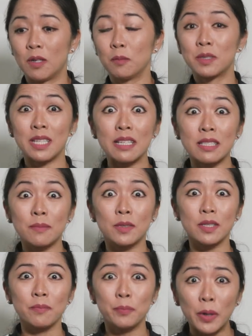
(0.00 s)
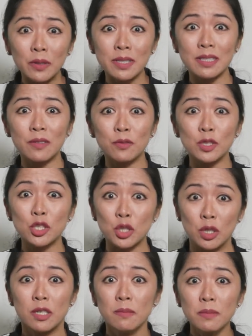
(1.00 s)
obsessive compulsive with
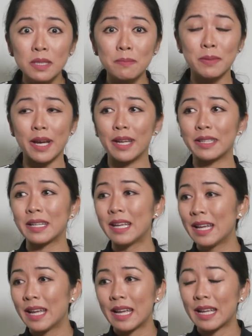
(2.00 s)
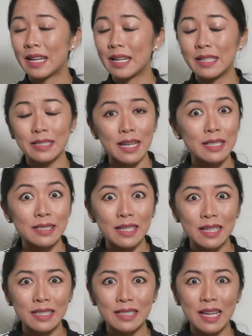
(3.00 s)
germs, but
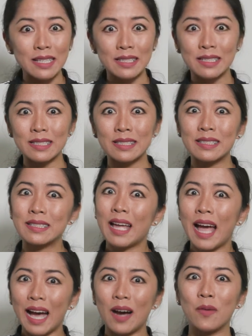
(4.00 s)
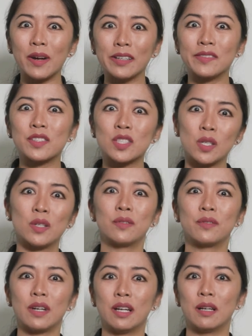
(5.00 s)
that's just how I
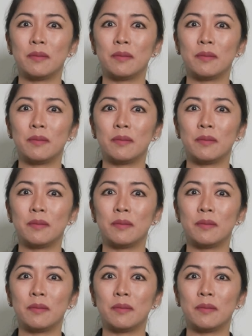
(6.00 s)
observe